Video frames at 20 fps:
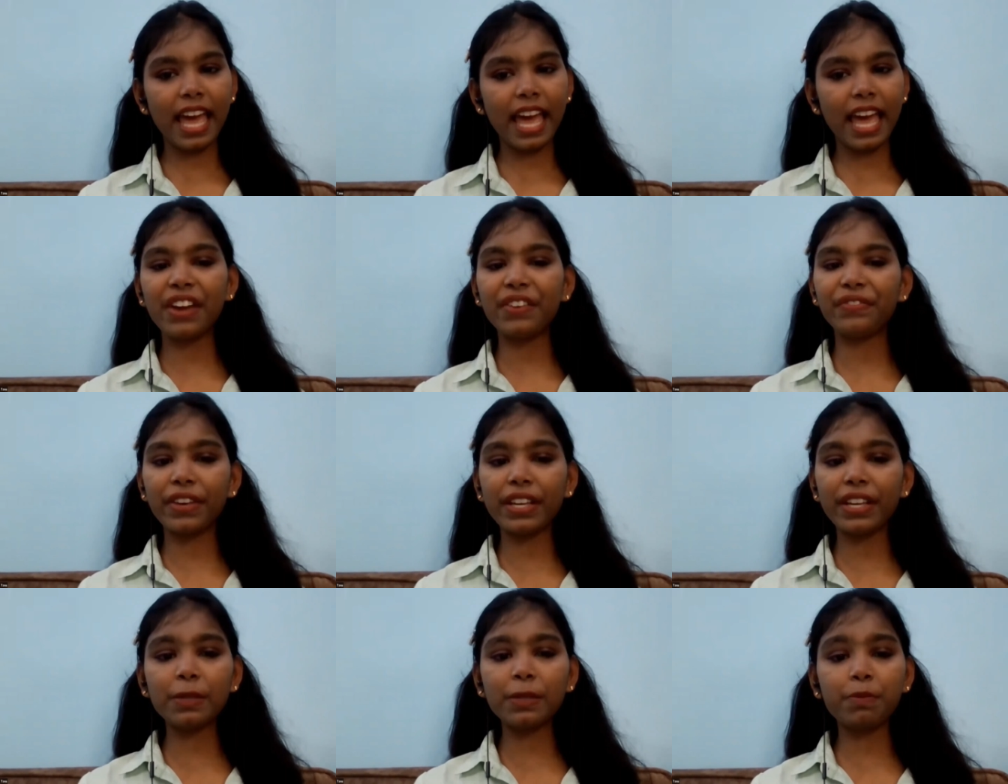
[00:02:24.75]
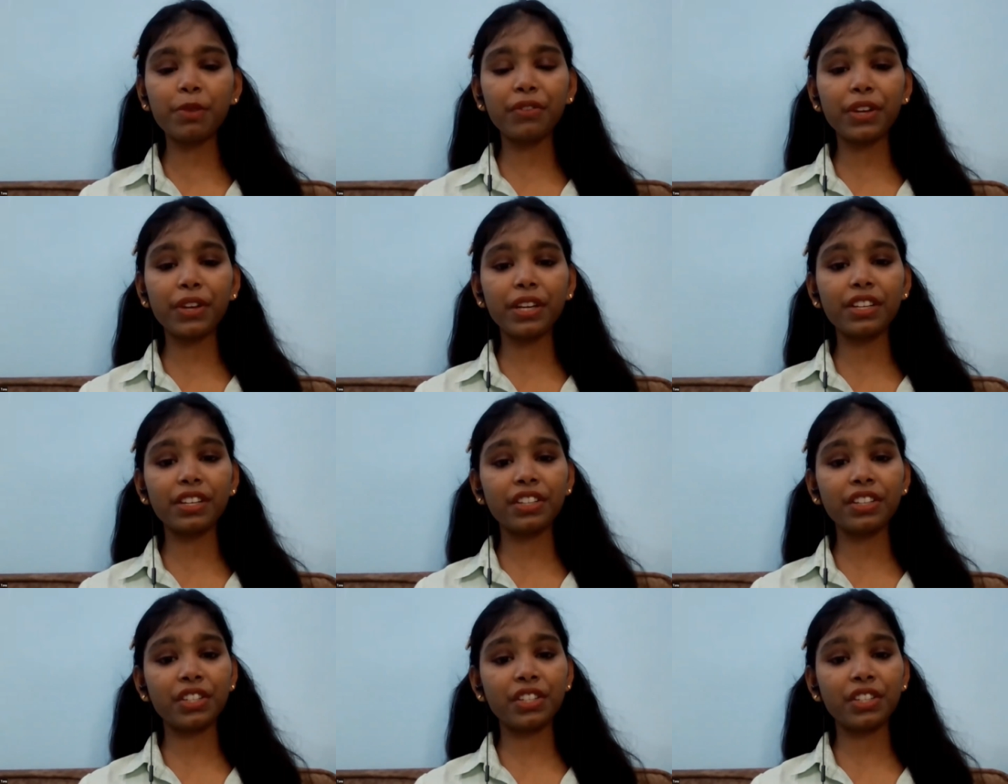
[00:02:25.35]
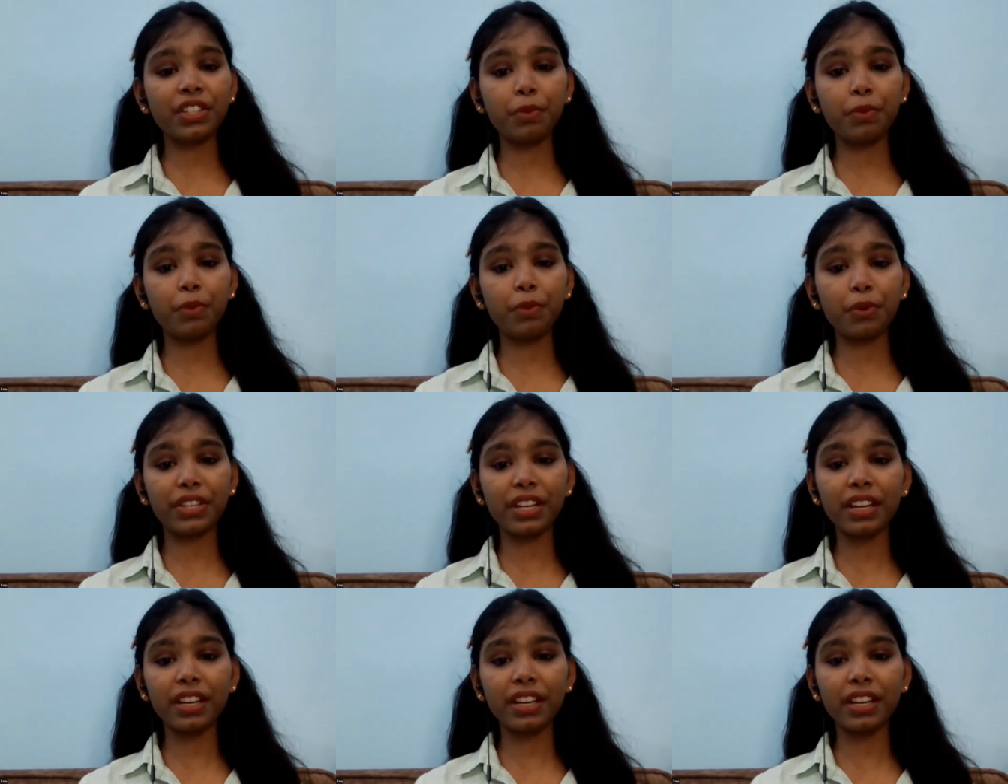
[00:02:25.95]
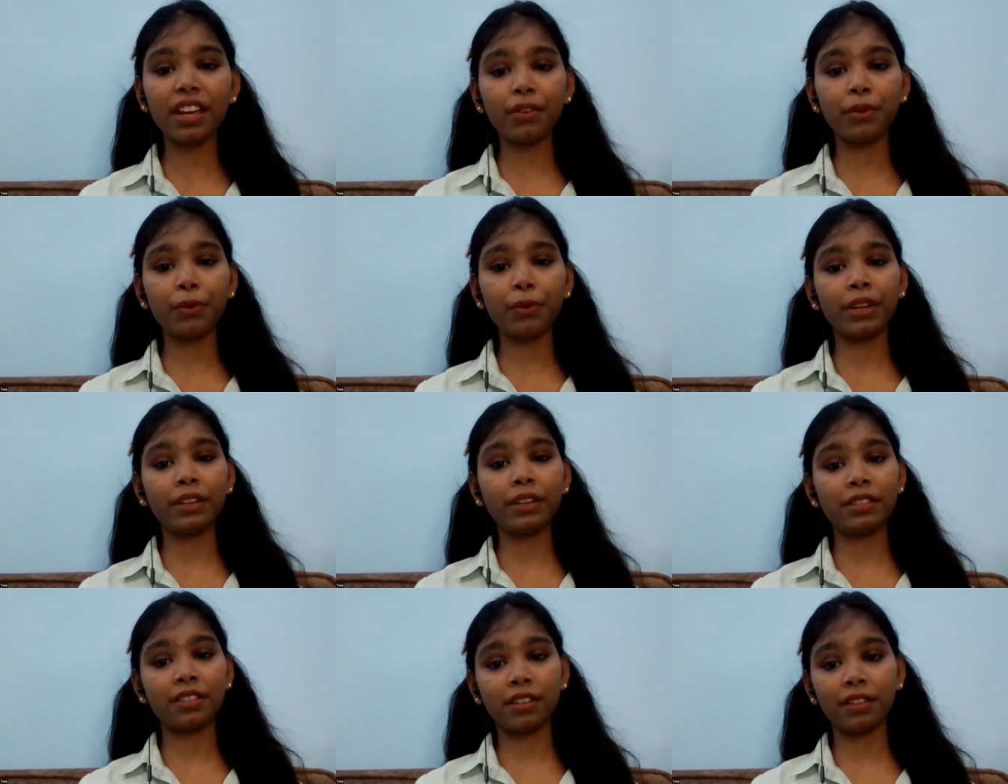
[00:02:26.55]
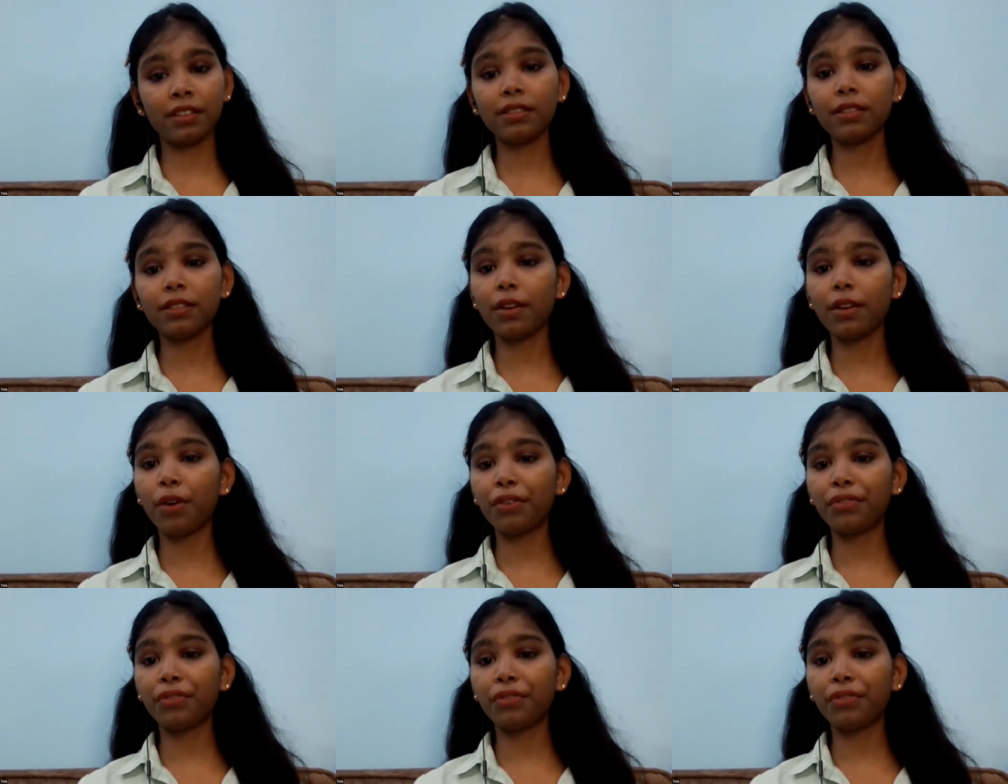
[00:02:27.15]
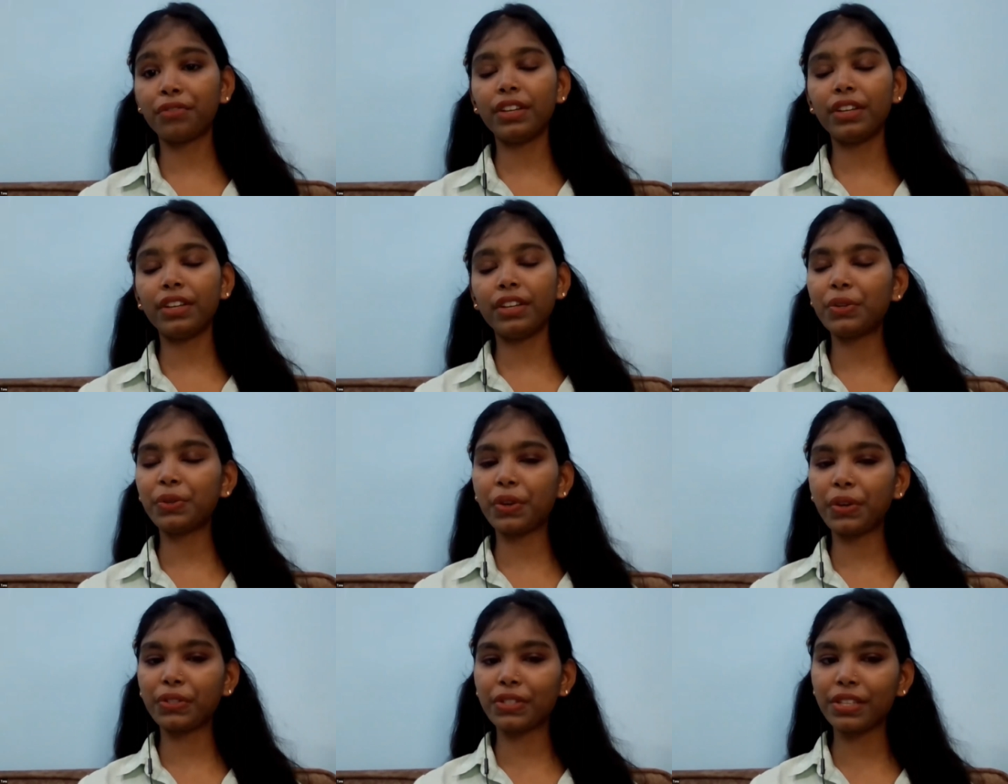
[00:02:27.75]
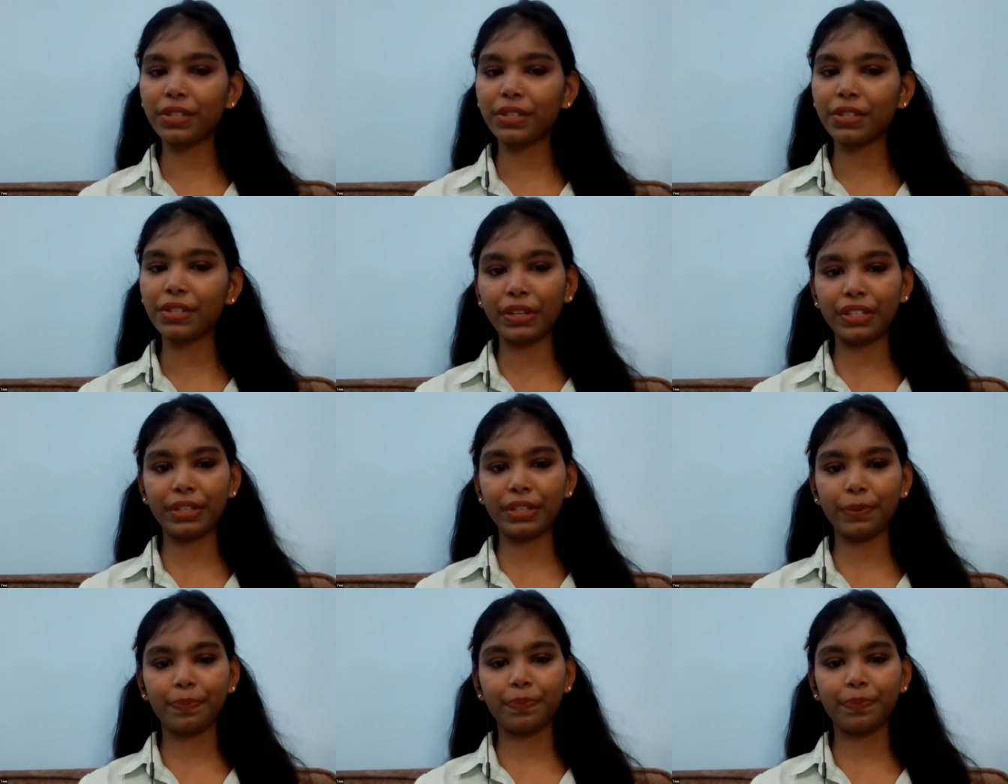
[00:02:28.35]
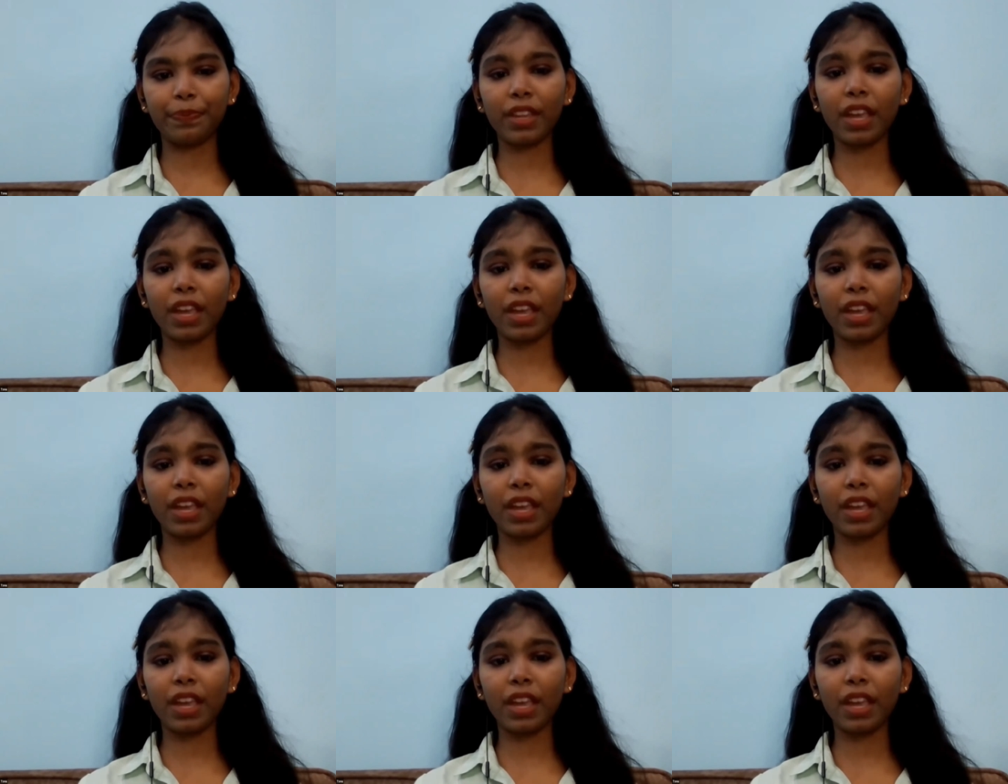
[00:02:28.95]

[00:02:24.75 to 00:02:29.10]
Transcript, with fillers: and Best Preventation Project Innovator of the Year two thousand twenty,